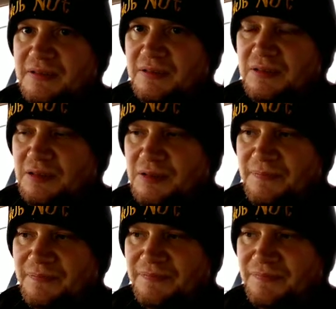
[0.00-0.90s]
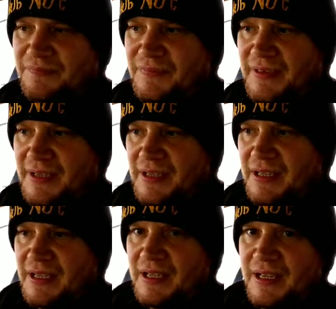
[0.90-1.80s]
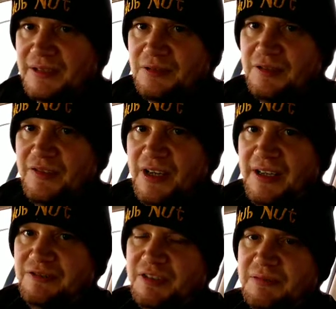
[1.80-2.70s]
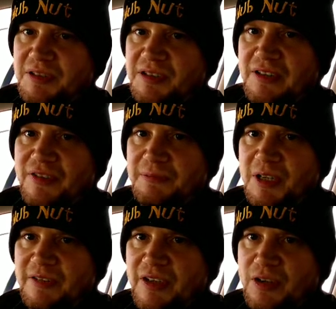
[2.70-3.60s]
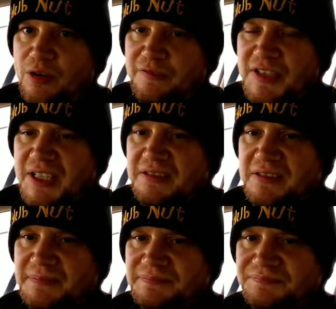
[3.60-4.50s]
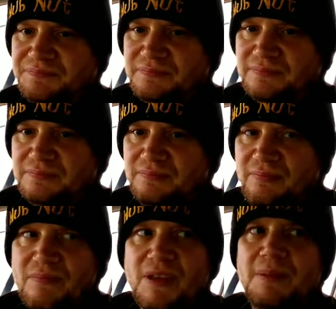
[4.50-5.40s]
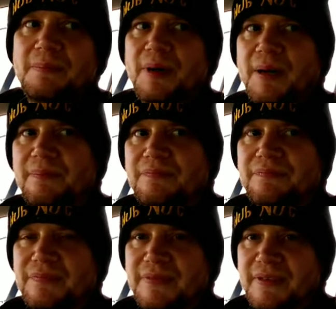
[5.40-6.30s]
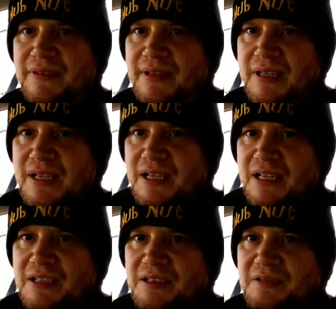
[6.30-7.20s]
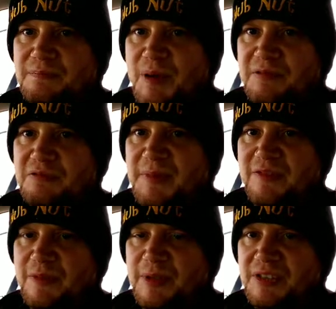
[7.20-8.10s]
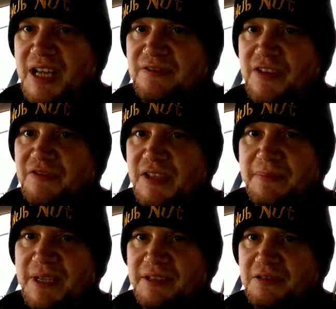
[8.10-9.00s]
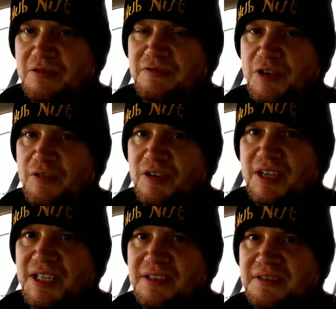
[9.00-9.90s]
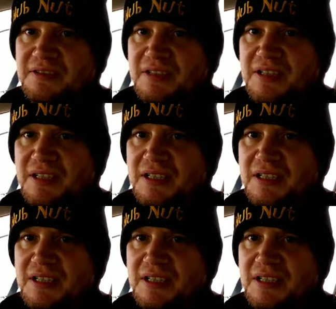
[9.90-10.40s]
So I don't know if the electrics are just having one of their off days, but it's puzzled me for about 10-15 minutes going through all the lights,